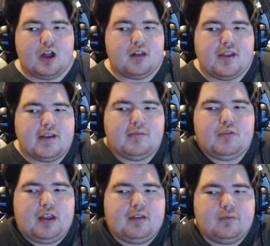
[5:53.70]
things I'm
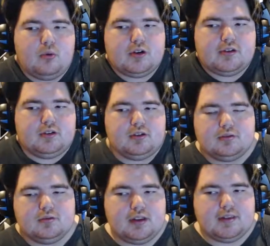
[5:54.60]
looking forward to
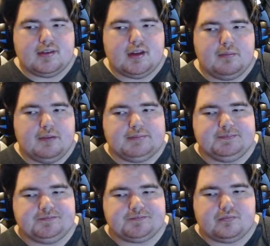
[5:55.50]
and stuff, but
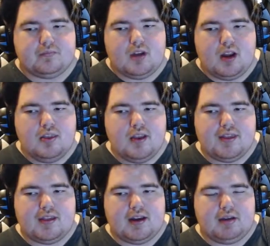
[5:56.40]
nothing
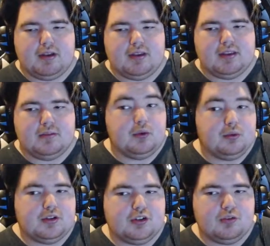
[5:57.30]
that I'm like in the mood to
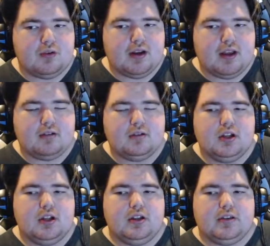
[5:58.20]
do right now.
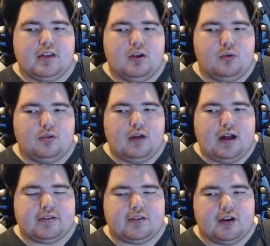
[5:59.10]
So we'll I'll
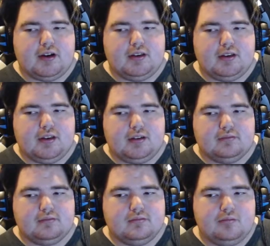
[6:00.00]
start it, and then
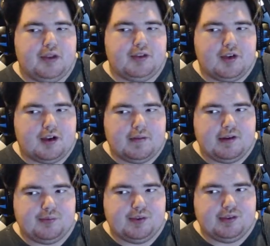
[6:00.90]
we can talk about
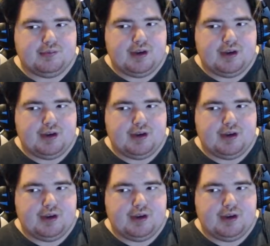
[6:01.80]
when, when it